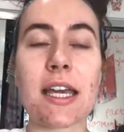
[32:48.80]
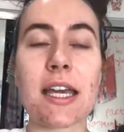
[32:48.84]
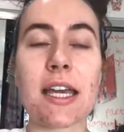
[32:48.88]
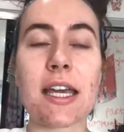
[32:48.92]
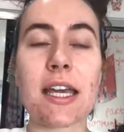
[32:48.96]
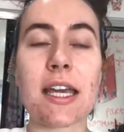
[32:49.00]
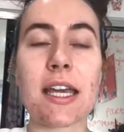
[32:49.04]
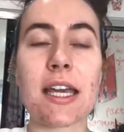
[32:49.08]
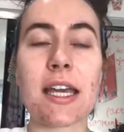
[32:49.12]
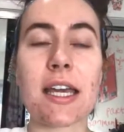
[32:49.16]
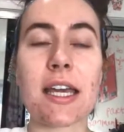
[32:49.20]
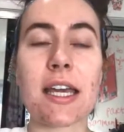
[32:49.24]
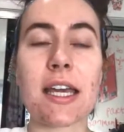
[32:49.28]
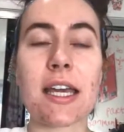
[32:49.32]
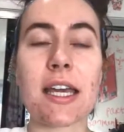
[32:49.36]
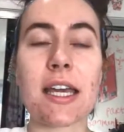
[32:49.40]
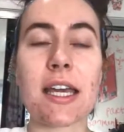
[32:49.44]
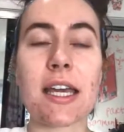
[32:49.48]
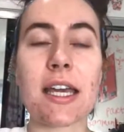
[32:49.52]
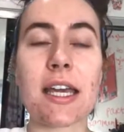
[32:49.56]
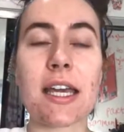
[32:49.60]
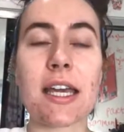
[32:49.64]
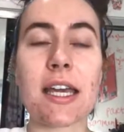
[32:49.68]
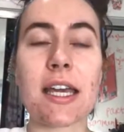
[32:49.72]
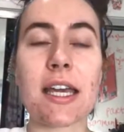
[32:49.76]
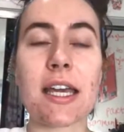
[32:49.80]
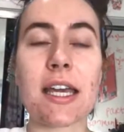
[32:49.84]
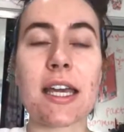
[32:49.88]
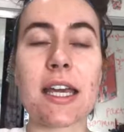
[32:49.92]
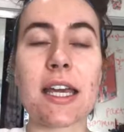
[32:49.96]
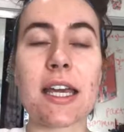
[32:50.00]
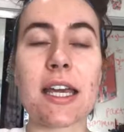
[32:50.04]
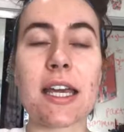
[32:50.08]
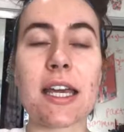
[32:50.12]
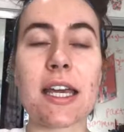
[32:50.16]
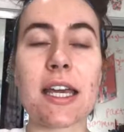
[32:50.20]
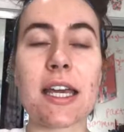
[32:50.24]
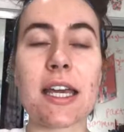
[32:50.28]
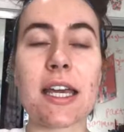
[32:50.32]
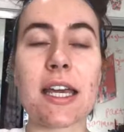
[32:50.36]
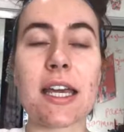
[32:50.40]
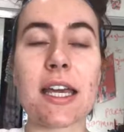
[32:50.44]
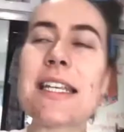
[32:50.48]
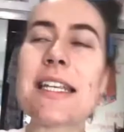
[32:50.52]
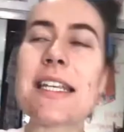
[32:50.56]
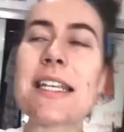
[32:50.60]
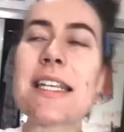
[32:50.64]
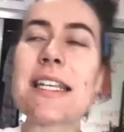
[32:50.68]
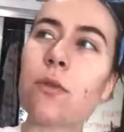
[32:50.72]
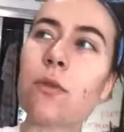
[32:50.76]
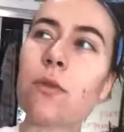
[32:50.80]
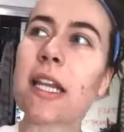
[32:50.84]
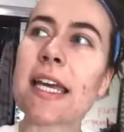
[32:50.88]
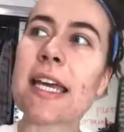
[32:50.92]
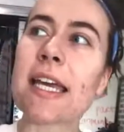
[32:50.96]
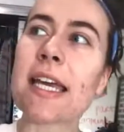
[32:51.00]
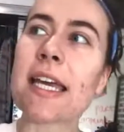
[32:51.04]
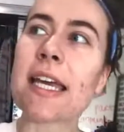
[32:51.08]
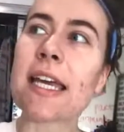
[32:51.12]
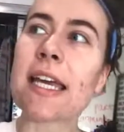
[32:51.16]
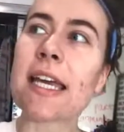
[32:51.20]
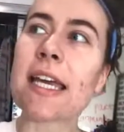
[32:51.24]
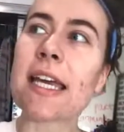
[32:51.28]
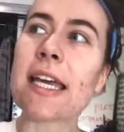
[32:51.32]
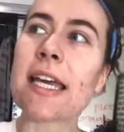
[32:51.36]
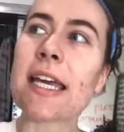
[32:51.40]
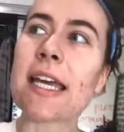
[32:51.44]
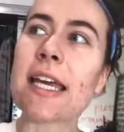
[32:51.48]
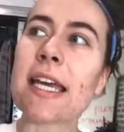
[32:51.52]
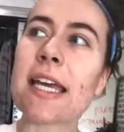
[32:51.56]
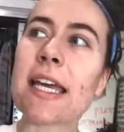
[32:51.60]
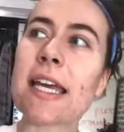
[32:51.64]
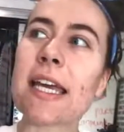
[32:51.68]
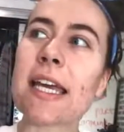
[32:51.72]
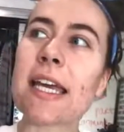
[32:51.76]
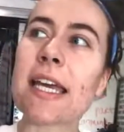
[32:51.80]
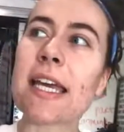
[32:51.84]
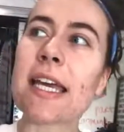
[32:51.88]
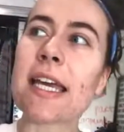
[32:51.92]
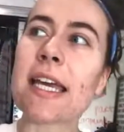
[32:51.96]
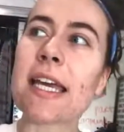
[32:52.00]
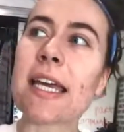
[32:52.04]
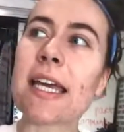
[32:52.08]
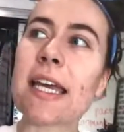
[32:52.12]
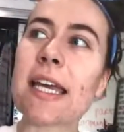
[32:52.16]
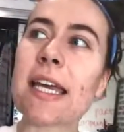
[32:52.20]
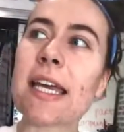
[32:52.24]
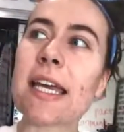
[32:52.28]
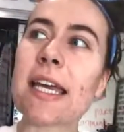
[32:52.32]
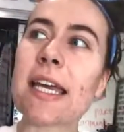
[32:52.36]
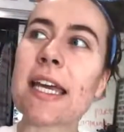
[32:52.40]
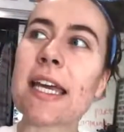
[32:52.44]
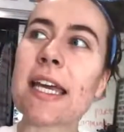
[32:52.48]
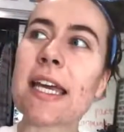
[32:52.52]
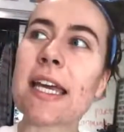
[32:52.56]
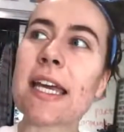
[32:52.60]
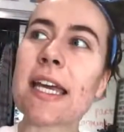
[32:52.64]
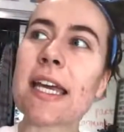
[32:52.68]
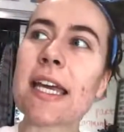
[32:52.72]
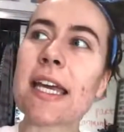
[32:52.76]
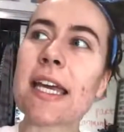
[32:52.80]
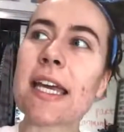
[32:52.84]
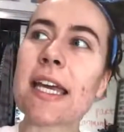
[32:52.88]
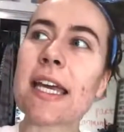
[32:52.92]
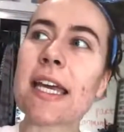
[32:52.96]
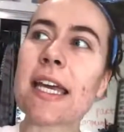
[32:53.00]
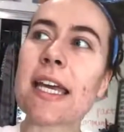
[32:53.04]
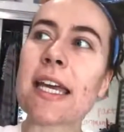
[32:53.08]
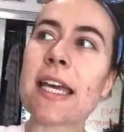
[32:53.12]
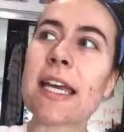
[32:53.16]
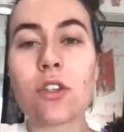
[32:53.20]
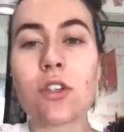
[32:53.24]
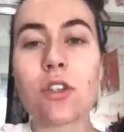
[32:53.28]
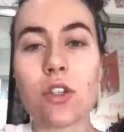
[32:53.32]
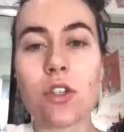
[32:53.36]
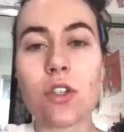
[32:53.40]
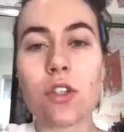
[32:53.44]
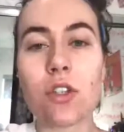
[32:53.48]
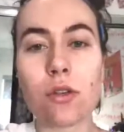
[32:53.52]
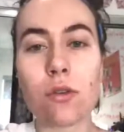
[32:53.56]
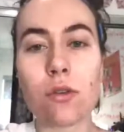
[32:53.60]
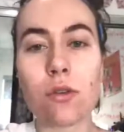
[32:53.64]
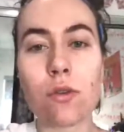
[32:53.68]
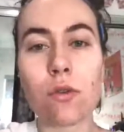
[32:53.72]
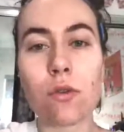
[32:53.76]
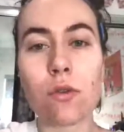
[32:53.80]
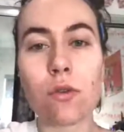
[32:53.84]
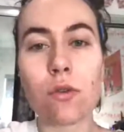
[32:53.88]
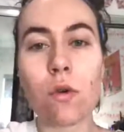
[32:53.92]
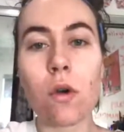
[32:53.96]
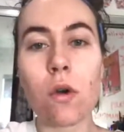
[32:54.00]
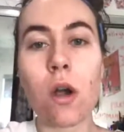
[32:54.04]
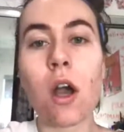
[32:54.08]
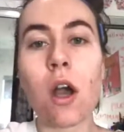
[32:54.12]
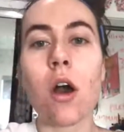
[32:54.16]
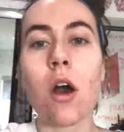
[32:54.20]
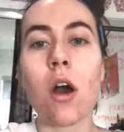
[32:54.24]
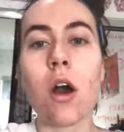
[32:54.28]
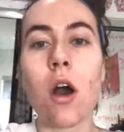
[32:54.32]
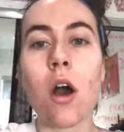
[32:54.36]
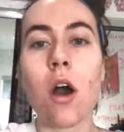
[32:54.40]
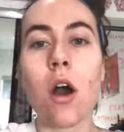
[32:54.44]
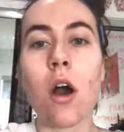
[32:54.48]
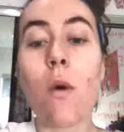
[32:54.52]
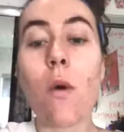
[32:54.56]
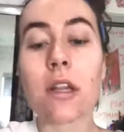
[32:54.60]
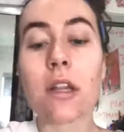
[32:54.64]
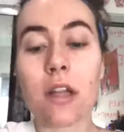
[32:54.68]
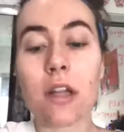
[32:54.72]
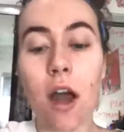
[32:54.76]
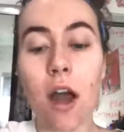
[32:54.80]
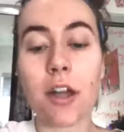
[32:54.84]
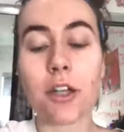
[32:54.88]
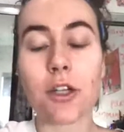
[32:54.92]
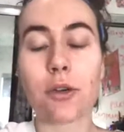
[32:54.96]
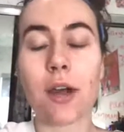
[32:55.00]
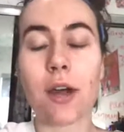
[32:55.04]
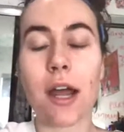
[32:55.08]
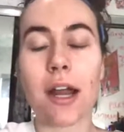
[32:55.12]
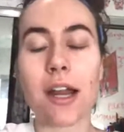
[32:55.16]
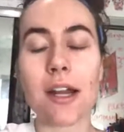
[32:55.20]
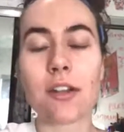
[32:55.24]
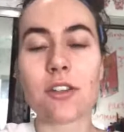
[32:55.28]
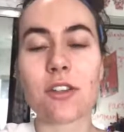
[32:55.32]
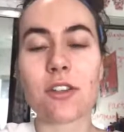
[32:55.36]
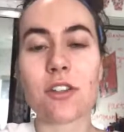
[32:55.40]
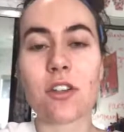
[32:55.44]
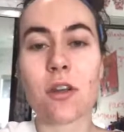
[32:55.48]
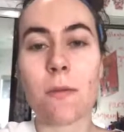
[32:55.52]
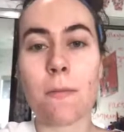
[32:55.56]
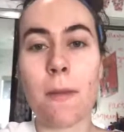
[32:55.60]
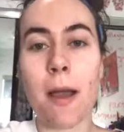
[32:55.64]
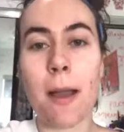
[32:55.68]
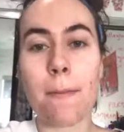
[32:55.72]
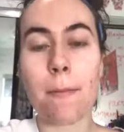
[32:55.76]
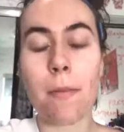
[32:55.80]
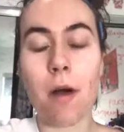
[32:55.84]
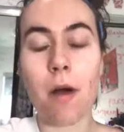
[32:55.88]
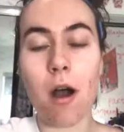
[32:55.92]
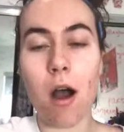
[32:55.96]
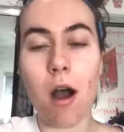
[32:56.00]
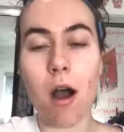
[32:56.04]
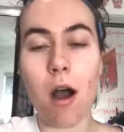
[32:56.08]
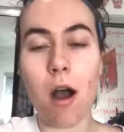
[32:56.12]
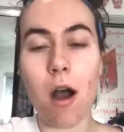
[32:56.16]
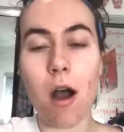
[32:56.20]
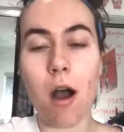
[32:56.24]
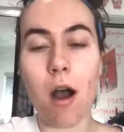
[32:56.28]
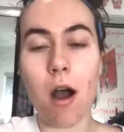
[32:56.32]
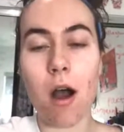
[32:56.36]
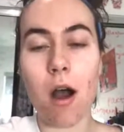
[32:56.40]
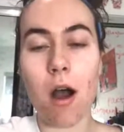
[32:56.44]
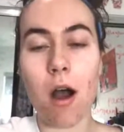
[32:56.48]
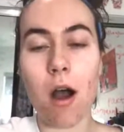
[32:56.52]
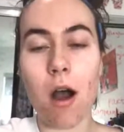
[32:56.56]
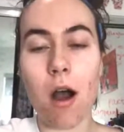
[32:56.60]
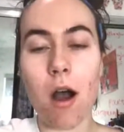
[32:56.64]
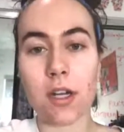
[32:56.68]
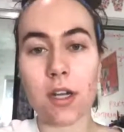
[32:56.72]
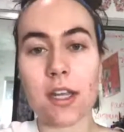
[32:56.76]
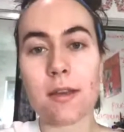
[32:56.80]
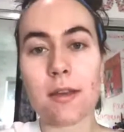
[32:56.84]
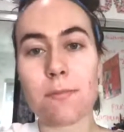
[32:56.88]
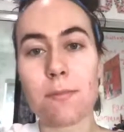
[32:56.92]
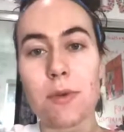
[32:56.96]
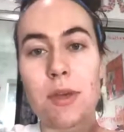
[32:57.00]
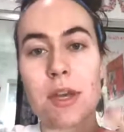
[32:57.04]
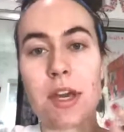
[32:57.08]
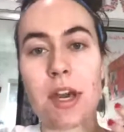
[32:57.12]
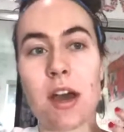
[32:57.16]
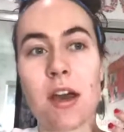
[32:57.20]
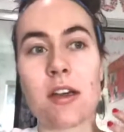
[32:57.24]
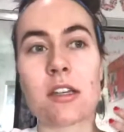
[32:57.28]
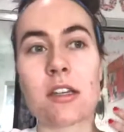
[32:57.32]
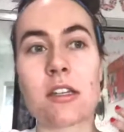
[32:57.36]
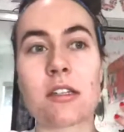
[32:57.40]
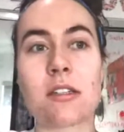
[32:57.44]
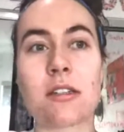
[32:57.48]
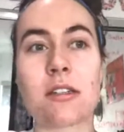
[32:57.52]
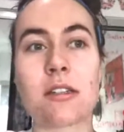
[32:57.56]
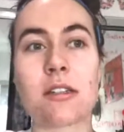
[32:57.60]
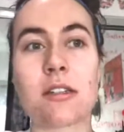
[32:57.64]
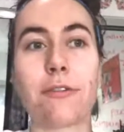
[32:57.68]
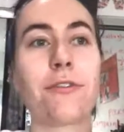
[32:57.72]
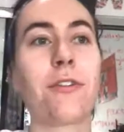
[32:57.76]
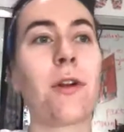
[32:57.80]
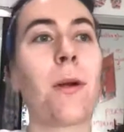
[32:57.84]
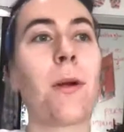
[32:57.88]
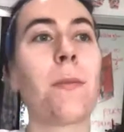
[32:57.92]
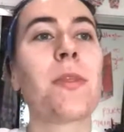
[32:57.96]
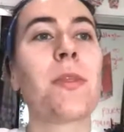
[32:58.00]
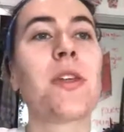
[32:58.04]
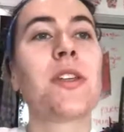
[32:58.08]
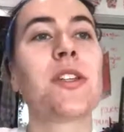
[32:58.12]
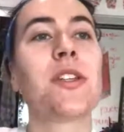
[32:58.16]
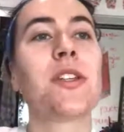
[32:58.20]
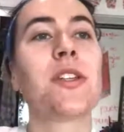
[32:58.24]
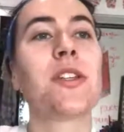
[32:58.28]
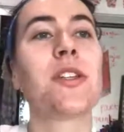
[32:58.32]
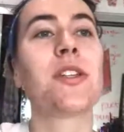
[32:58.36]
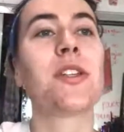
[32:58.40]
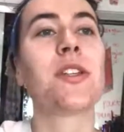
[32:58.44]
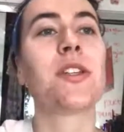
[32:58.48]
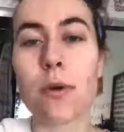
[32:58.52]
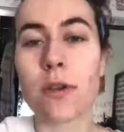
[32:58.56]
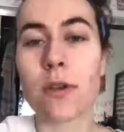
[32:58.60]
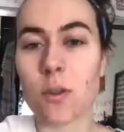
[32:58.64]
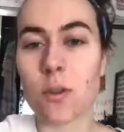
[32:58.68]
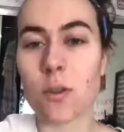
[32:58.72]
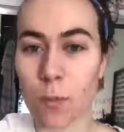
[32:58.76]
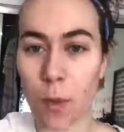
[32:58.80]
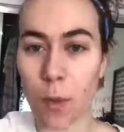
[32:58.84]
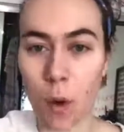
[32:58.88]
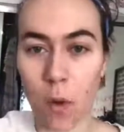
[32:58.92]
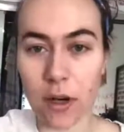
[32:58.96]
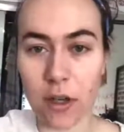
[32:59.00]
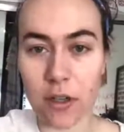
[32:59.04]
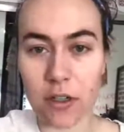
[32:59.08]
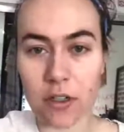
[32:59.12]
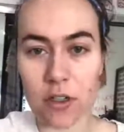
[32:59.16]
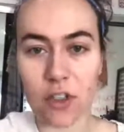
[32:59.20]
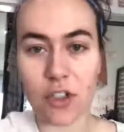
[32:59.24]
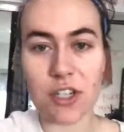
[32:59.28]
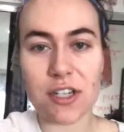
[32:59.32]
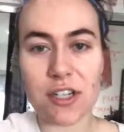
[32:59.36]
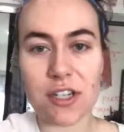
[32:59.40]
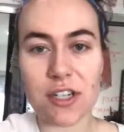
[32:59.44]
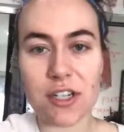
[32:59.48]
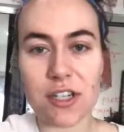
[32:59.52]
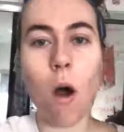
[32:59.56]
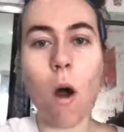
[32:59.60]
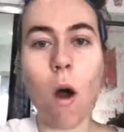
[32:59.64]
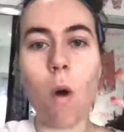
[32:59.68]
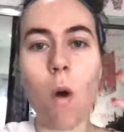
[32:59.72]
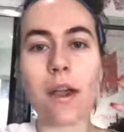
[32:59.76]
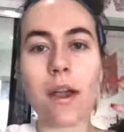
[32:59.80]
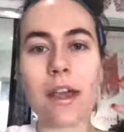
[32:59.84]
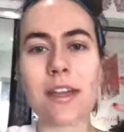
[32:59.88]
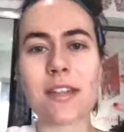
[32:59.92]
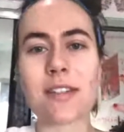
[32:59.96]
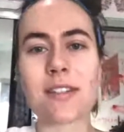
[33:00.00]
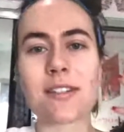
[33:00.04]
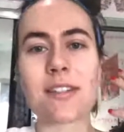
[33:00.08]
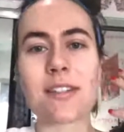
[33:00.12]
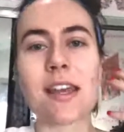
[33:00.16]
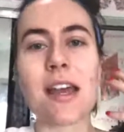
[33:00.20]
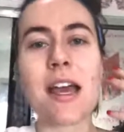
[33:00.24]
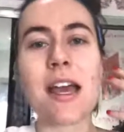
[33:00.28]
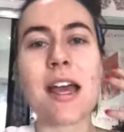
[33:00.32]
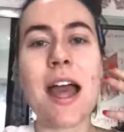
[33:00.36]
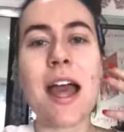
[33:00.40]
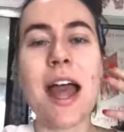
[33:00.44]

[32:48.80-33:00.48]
I didn't really take any supplements, though I do owe a lot of credit to my mom, Courtney, because from the day I was born, she's always